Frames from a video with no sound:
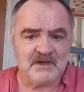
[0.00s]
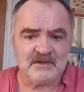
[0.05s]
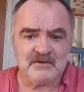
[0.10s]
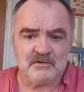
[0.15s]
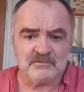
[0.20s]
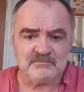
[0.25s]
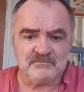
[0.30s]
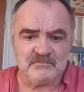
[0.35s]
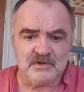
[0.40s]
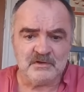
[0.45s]

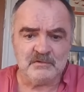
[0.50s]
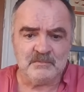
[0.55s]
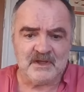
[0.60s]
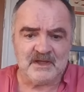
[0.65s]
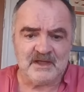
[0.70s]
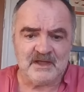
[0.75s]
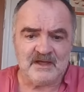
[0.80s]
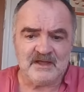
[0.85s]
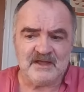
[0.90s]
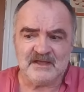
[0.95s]
my own room
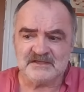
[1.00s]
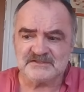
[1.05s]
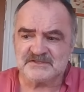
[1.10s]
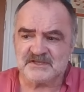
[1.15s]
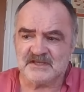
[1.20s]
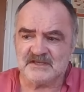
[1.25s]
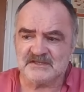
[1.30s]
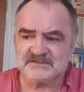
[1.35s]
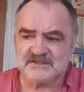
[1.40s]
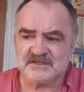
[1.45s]
here,
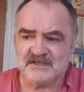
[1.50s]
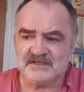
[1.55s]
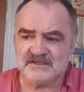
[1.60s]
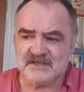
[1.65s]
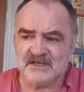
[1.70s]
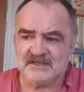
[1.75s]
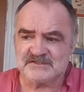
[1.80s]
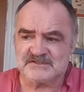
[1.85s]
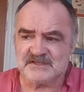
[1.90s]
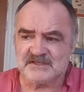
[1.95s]
is
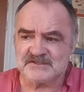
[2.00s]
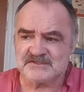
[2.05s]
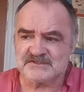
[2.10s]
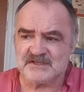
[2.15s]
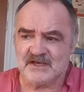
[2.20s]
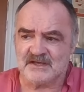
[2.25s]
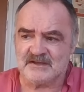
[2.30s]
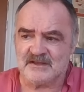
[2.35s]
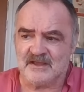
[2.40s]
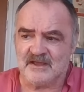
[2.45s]

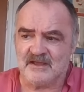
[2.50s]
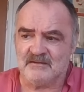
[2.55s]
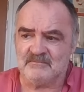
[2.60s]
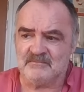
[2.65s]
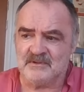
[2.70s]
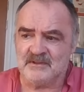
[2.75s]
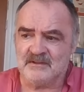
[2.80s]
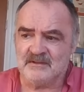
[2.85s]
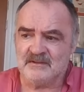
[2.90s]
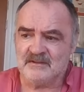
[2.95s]
that
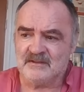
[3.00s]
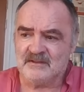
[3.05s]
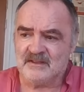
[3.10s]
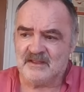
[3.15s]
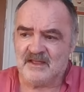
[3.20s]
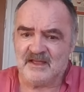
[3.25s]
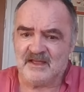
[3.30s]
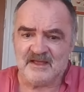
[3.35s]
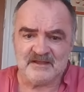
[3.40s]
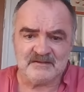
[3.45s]

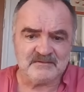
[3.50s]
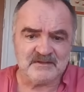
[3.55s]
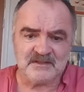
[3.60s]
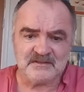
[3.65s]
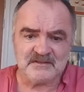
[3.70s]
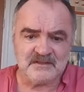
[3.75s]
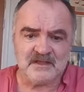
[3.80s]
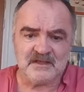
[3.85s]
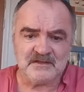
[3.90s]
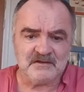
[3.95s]

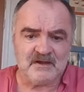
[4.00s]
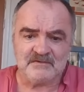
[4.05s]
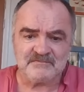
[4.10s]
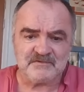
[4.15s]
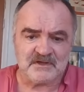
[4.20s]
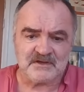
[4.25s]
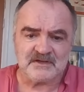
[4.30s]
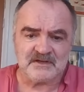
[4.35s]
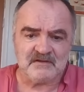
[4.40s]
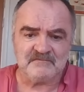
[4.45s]
you know,
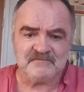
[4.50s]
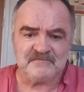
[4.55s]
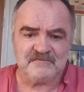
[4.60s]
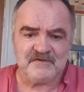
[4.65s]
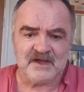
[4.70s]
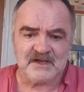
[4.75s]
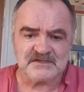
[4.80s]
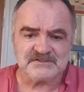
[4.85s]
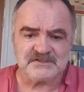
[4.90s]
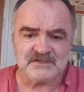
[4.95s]
I've got an
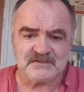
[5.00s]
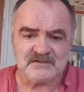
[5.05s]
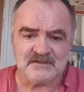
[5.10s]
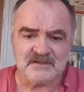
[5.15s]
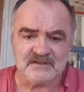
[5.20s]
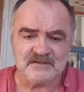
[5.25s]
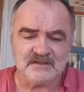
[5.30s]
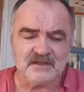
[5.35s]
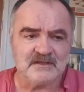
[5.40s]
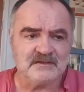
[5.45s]
infection.
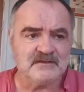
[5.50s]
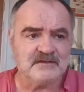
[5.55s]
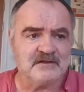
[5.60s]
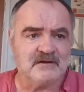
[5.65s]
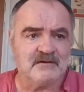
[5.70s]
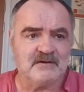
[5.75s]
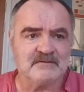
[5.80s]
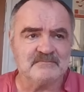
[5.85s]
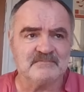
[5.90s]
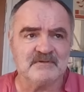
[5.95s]
You
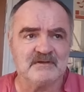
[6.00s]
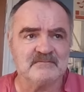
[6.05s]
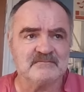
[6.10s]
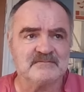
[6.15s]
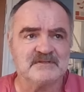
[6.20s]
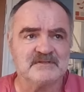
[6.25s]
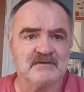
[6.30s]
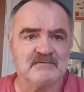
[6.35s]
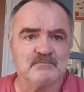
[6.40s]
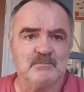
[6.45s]
know,
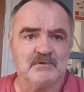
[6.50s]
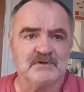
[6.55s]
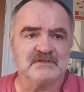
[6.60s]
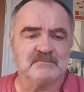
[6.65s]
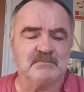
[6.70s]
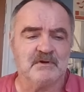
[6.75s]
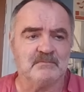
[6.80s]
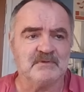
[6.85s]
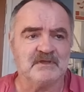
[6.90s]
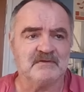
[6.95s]
they
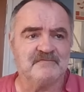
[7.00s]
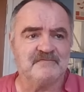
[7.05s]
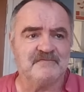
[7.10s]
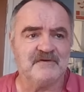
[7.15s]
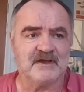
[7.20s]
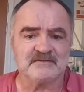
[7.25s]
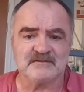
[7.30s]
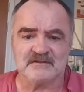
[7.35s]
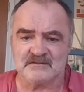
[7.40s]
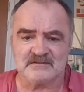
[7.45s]
worry about me
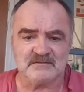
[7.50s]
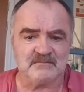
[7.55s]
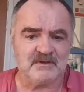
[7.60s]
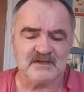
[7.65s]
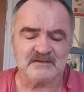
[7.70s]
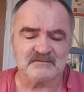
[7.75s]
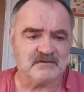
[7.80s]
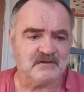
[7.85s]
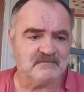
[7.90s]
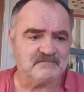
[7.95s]
infecting.
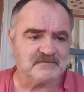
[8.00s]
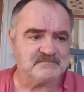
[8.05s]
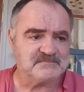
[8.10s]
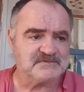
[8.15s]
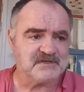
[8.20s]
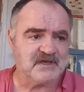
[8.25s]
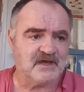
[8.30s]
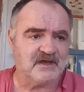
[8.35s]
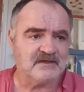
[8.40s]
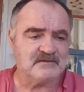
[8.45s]
I come
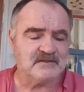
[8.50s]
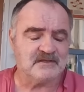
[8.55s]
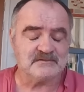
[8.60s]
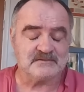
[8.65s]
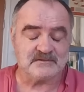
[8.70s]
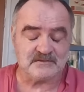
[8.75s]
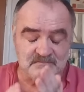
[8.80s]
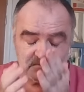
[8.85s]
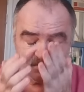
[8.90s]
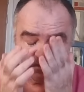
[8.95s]
from
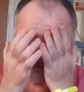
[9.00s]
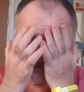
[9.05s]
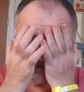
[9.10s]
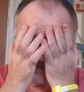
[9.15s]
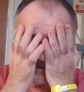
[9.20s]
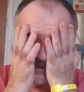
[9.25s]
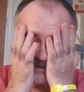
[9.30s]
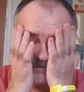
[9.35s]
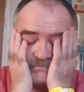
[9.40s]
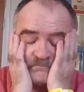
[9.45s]
Thailand, and
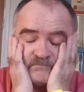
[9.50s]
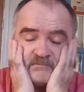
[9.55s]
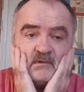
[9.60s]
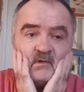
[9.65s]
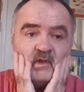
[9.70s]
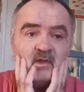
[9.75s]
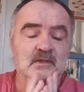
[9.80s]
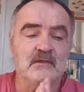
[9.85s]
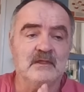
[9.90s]
you know,